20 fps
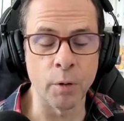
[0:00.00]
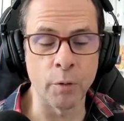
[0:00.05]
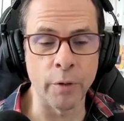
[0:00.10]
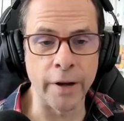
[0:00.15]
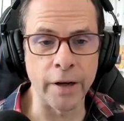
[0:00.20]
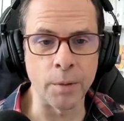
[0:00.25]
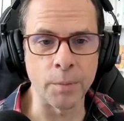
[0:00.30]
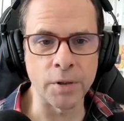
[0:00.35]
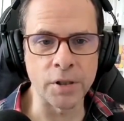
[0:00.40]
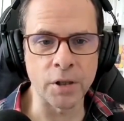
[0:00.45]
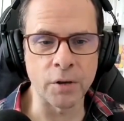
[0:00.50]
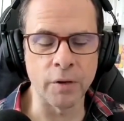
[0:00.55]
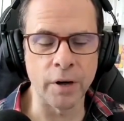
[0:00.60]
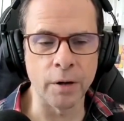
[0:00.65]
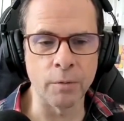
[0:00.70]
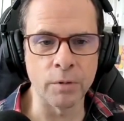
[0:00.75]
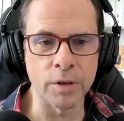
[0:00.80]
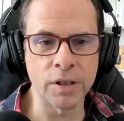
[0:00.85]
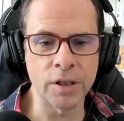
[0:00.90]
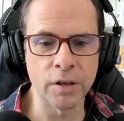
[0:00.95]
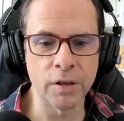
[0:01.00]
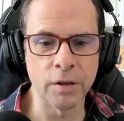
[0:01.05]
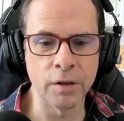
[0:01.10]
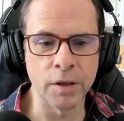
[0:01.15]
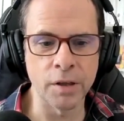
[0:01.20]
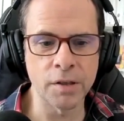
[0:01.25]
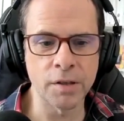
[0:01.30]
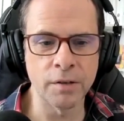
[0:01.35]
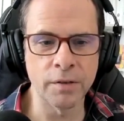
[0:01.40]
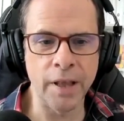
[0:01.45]
per annum is a great
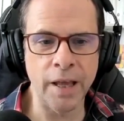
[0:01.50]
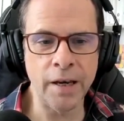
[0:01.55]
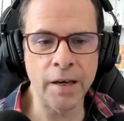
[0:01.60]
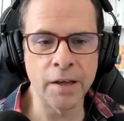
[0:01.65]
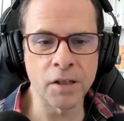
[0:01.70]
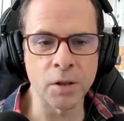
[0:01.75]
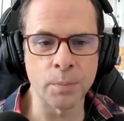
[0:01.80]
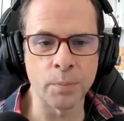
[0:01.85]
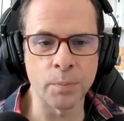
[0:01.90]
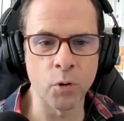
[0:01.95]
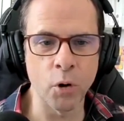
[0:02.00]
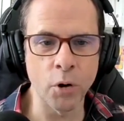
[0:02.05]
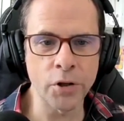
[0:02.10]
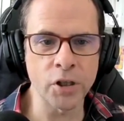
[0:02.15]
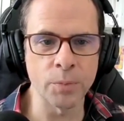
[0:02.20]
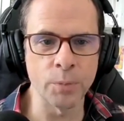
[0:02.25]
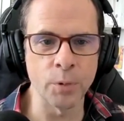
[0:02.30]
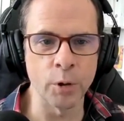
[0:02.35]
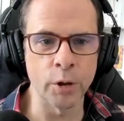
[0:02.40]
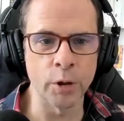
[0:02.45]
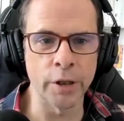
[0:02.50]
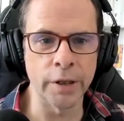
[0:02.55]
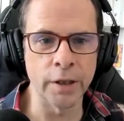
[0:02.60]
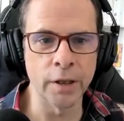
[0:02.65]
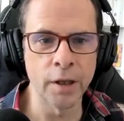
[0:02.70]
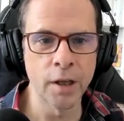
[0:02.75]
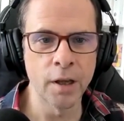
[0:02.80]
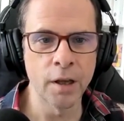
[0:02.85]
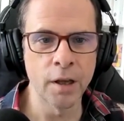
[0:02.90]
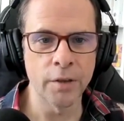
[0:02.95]
return is that is
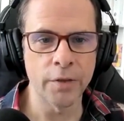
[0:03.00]
approximately